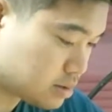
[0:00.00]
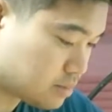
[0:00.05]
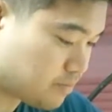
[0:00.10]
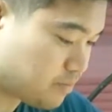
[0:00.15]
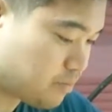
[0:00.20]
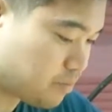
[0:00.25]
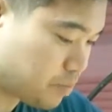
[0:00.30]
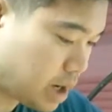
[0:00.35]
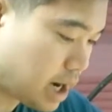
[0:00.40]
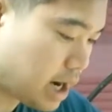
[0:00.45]

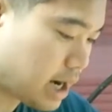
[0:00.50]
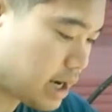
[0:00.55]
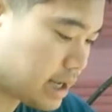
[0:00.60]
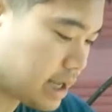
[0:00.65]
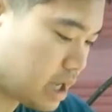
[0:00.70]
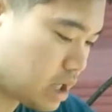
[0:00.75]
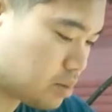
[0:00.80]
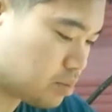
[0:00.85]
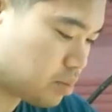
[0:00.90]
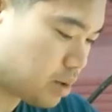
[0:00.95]
by
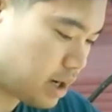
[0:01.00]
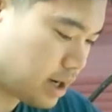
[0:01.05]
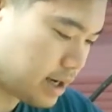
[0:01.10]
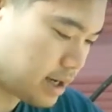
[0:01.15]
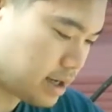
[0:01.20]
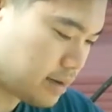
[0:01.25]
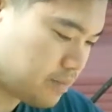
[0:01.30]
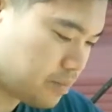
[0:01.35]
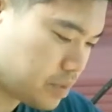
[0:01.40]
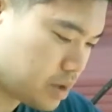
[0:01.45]
and
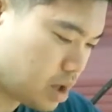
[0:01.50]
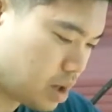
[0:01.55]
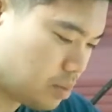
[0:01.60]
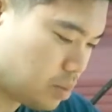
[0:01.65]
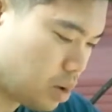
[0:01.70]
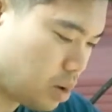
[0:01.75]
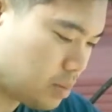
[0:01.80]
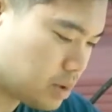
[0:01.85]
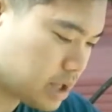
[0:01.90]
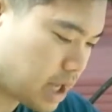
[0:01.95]
by." A
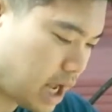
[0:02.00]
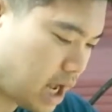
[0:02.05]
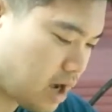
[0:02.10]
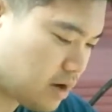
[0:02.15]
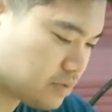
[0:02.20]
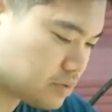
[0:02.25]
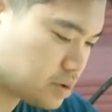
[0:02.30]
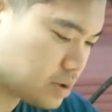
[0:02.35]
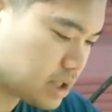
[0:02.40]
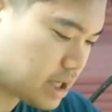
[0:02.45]
moment
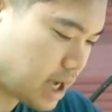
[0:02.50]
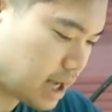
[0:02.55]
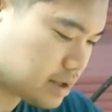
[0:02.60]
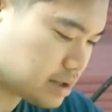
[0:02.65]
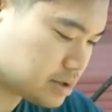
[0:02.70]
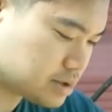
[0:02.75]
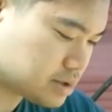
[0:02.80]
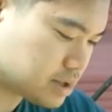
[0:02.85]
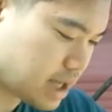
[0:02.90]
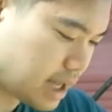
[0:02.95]
after the
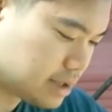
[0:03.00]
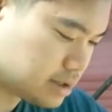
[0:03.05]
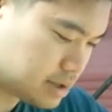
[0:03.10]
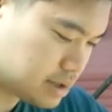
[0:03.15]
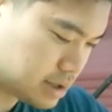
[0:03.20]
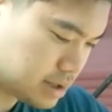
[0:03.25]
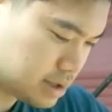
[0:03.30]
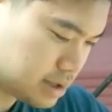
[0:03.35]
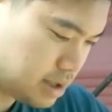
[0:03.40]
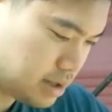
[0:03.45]
others
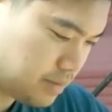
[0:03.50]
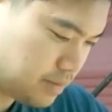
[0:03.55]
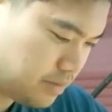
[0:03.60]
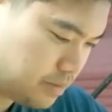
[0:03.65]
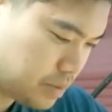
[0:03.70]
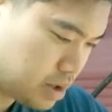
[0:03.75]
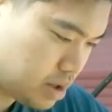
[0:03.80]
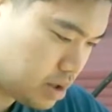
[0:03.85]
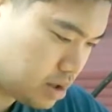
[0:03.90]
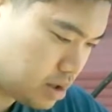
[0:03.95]
entered.
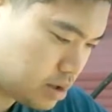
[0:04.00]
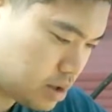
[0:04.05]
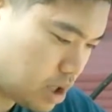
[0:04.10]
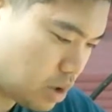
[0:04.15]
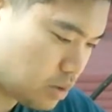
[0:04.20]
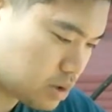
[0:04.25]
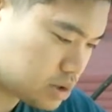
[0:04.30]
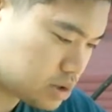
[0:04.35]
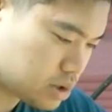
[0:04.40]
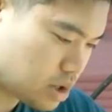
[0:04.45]
There
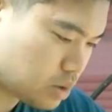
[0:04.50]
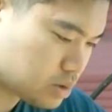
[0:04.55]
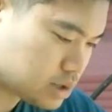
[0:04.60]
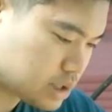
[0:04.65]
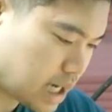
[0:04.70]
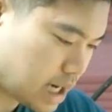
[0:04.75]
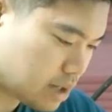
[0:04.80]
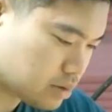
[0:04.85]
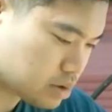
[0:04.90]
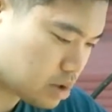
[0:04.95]
was no
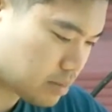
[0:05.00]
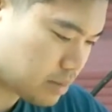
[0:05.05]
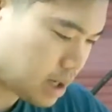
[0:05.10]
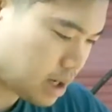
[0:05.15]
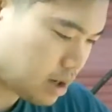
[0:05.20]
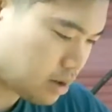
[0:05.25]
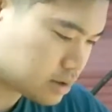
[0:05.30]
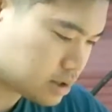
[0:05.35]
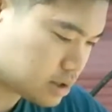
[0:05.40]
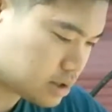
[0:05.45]
doubt
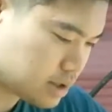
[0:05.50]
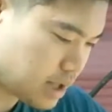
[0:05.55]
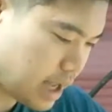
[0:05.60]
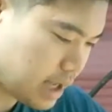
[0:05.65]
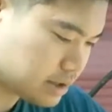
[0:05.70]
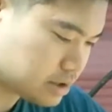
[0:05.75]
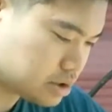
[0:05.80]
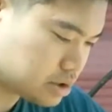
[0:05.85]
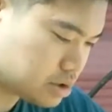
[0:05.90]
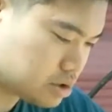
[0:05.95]
about it. The
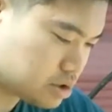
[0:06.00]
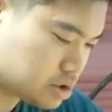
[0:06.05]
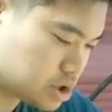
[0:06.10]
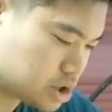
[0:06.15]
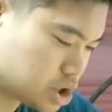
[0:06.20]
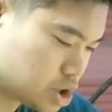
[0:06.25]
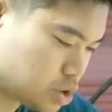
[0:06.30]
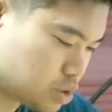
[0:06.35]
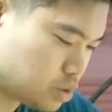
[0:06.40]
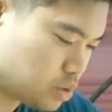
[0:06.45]
engineer's
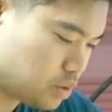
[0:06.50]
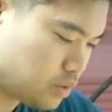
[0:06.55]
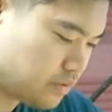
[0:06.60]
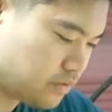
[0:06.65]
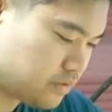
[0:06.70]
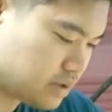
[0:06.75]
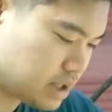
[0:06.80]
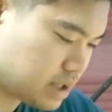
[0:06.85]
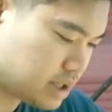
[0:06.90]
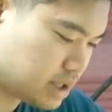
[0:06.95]
shoe
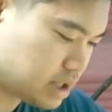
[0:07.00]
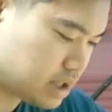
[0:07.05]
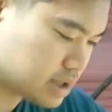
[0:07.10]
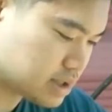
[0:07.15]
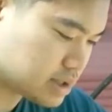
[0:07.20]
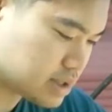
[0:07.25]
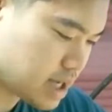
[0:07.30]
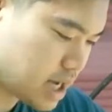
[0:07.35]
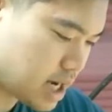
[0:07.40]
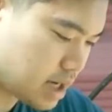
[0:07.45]
fitted
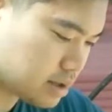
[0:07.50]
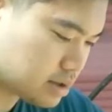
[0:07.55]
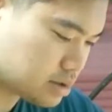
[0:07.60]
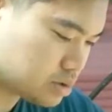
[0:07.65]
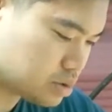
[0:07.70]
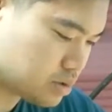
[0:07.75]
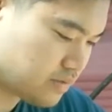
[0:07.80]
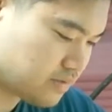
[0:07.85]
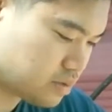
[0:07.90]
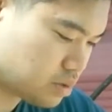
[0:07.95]
exactly to
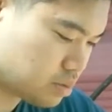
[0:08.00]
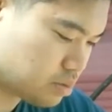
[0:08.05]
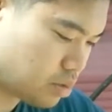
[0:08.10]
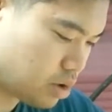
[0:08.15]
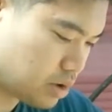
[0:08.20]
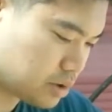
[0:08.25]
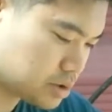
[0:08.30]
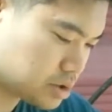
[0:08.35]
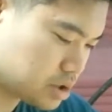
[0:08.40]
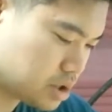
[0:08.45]
the
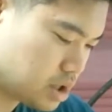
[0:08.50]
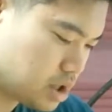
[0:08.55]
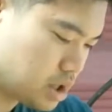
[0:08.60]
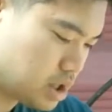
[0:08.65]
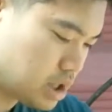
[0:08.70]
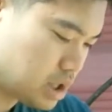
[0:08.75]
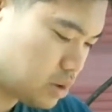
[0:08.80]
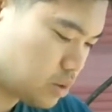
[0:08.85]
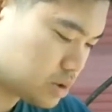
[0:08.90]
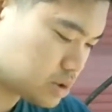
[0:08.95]
footmarks.
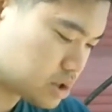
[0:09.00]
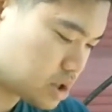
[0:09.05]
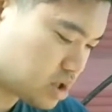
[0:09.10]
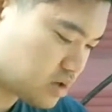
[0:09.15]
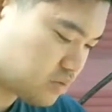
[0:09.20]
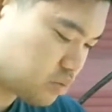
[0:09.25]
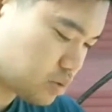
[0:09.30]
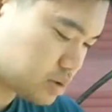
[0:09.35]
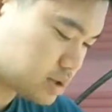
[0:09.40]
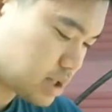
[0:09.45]
It was
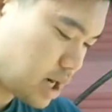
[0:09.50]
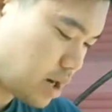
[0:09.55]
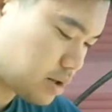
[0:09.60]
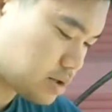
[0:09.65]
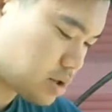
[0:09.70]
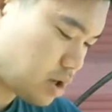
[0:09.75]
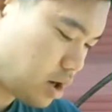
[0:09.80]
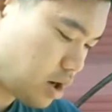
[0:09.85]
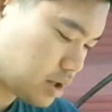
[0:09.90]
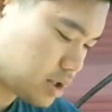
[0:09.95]
therefore Cyrus
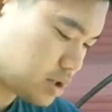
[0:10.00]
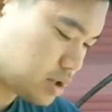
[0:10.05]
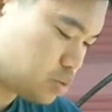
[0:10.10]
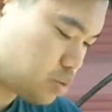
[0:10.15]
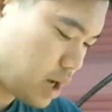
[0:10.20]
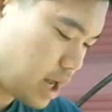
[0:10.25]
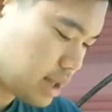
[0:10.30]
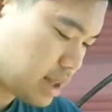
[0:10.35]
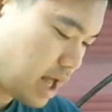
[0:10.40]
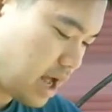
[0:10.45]
Harding who
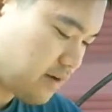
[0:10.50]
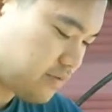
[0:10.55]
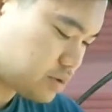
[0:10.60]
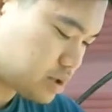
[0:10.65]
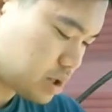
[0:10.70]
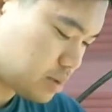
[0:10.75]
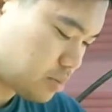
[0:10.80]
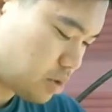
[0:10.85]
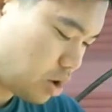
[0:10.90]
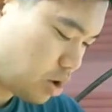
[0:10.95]
had left
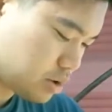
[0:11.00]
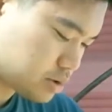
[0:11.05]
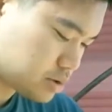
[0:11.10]
them on the